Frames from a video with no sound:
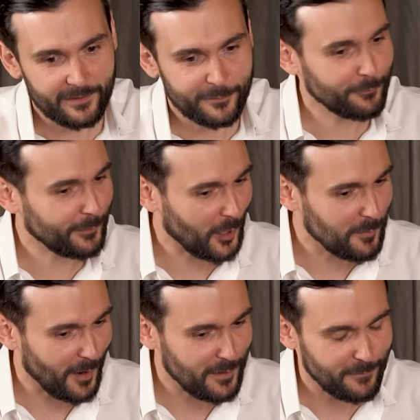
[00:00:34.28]
if you're anything like
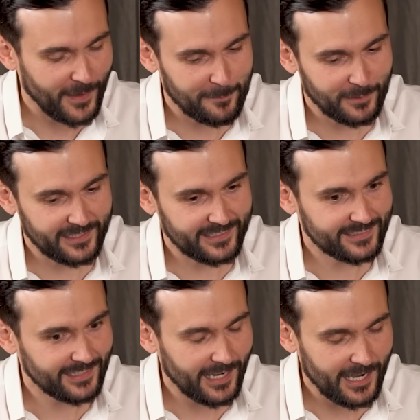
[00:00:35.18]
my
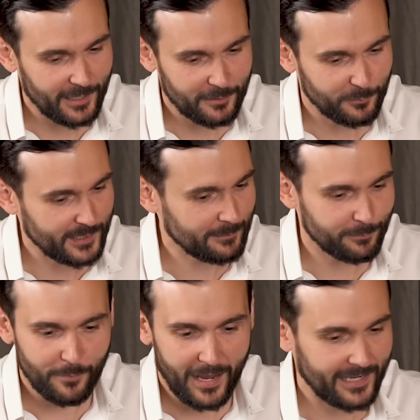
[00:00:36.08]
family, we
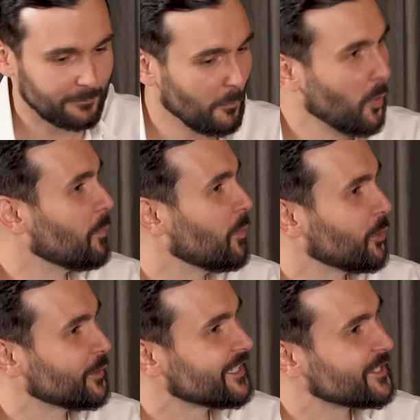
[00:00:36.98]
add more and
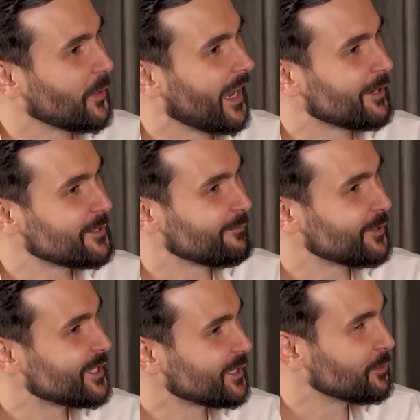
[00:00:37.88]
more into our house every
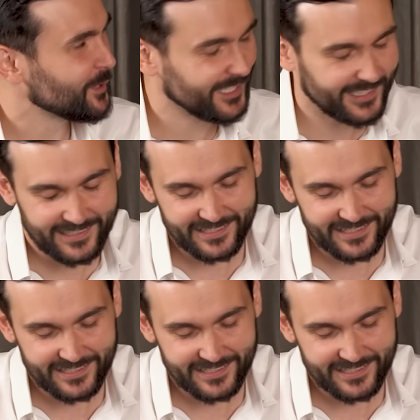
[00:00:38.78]
single year.